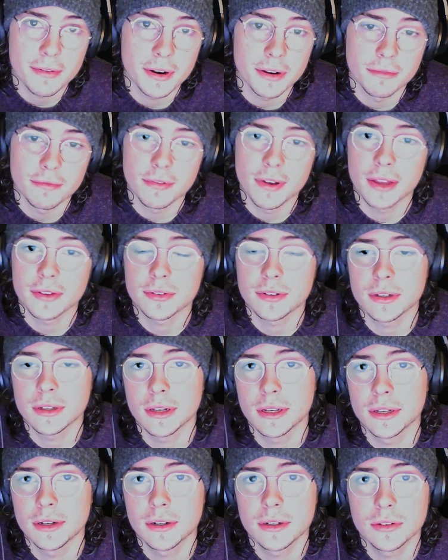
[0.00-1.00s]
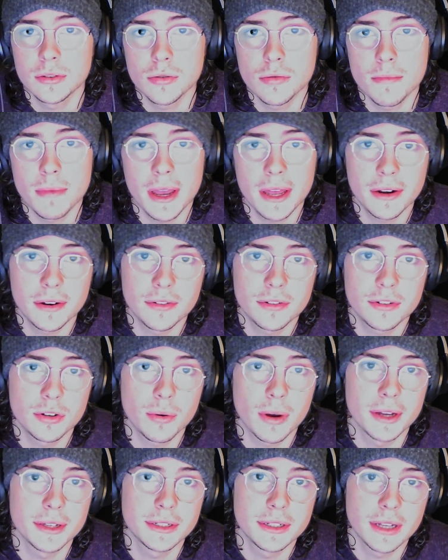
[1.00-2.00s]
investigator who managed
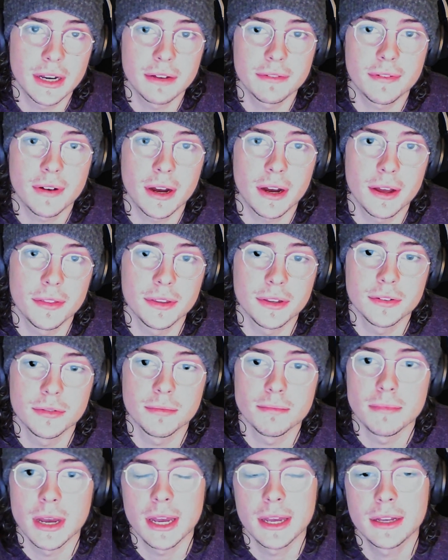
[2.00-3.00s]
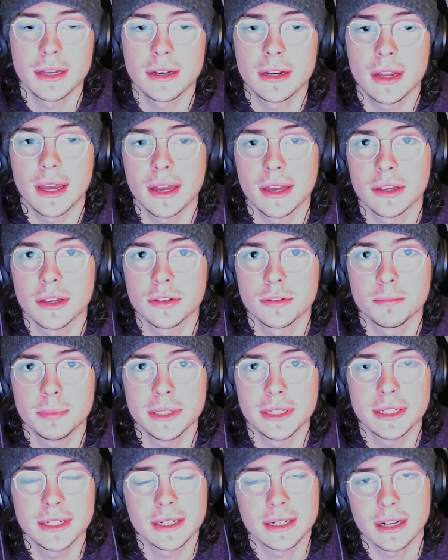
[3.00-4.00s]
to identify these men as
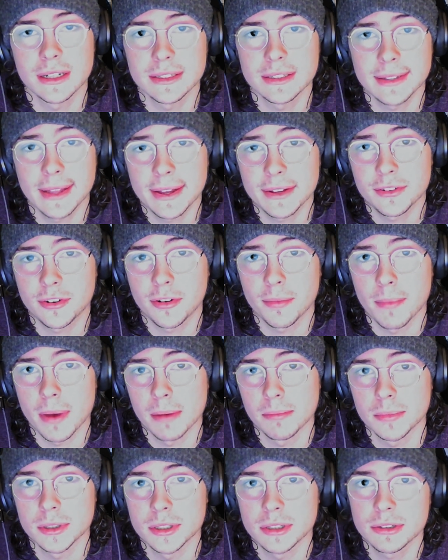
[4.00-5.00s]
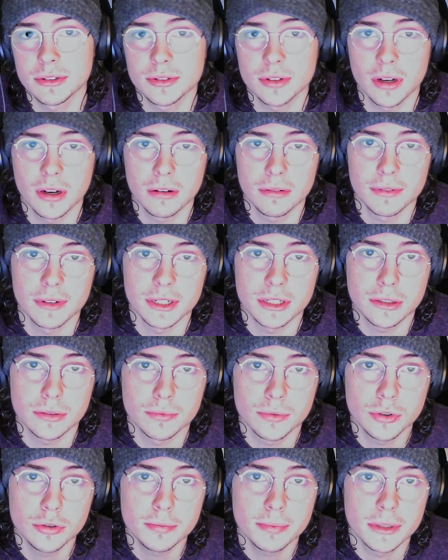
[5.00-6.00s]
being alleged members of a
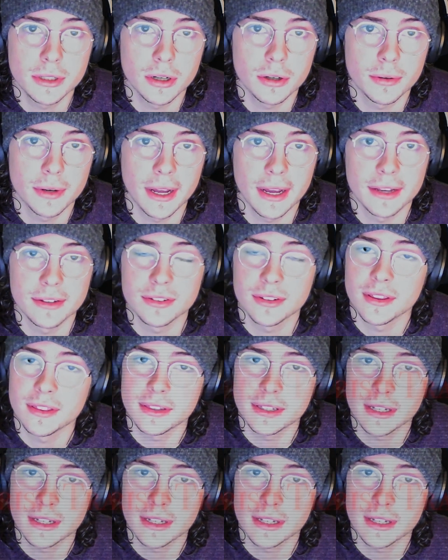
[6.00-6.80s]
group known as the